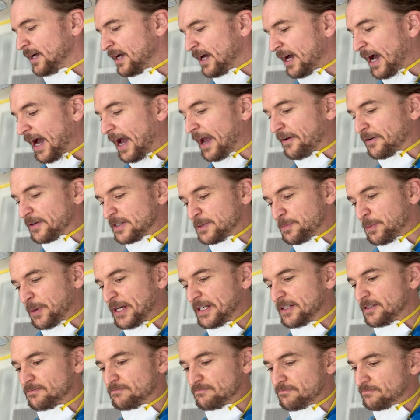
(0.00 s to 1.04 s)
I always
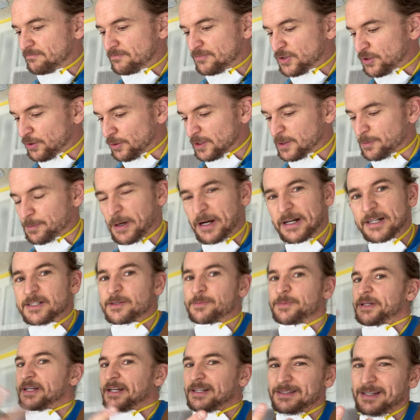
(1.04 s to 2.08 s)
bring 2 sprayers
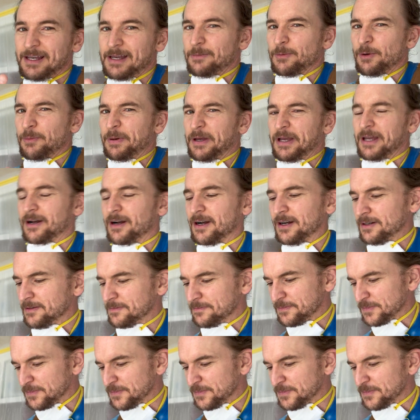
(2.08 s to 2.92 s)
because I am a painter.